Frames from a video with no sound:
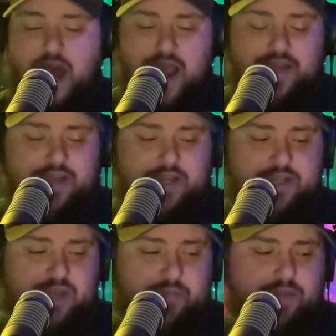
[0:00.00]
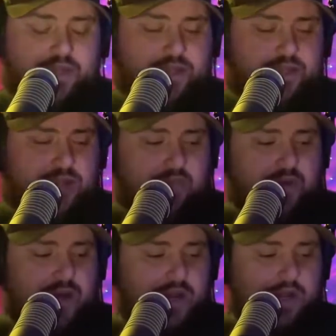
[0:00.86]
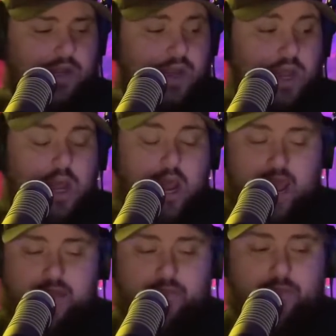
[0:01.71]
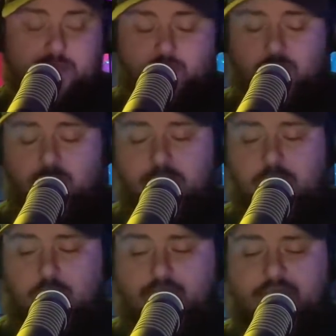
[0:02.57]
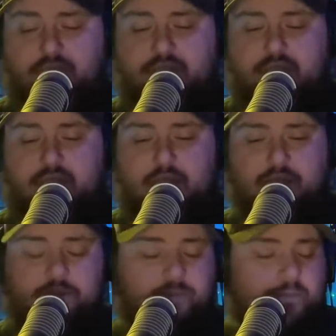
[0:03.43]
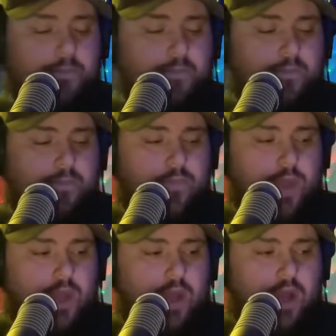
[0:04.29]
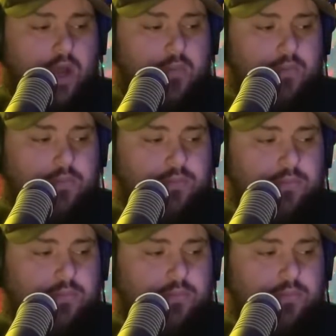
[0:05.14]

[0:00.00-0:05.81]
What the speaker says: I did something to somebody and people would look and say, was